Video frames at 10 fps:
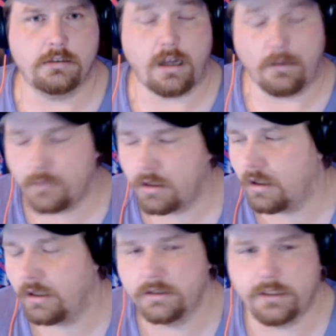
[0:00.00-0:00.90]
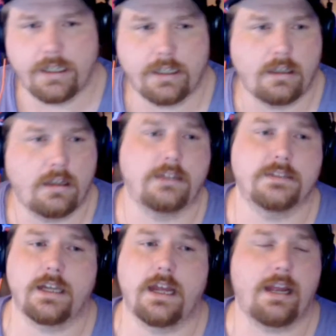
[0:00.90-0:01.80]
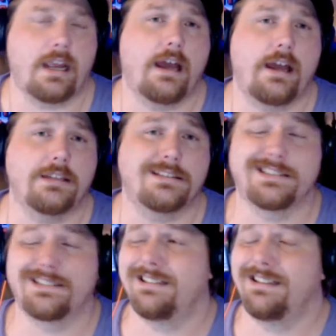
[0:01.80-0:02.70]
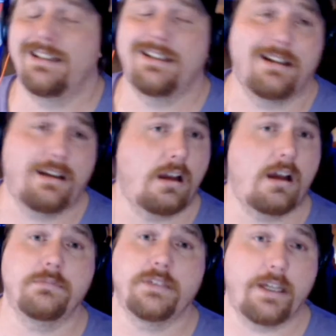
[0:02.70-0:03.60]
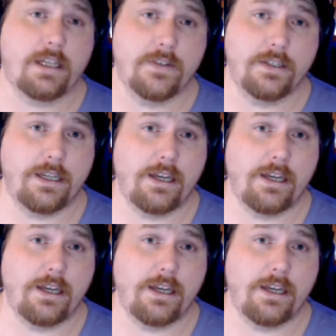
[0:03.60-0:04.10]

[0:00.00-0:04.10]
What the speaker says: I'm gonna take and say, hey guys, taking the day